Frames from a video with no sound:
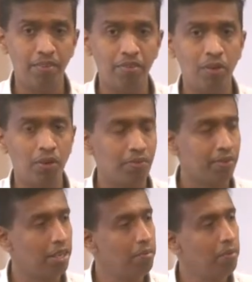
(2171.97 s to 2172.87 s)
We have a lot of
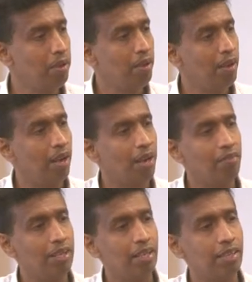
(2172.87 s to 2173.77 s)
time, and
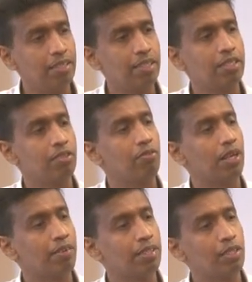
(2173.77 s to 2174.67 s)
we can discuss
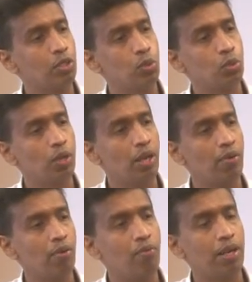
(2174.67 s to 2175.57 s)
whatever the issues we
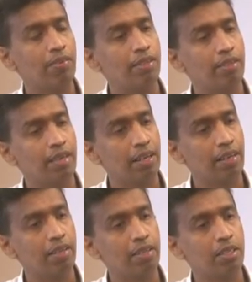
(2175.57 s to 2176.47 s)
have, whatever the
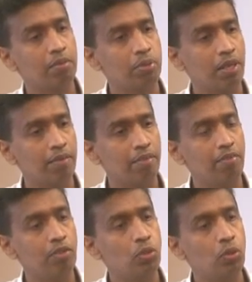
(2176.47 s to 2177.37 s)
technical terms
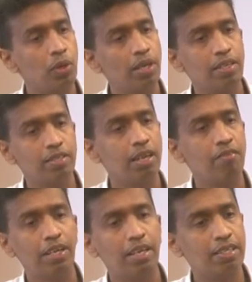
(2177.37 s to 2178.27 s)
which you don't understand,
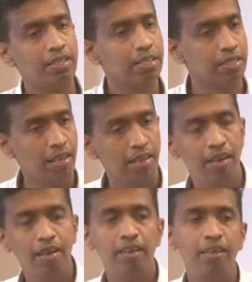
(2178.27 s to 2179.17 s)
we can discuss that
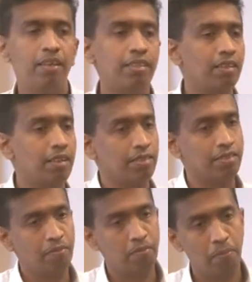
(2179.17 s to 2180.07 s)
in the class,
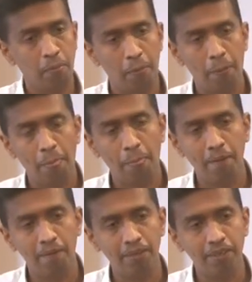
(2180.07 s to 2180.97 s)
right?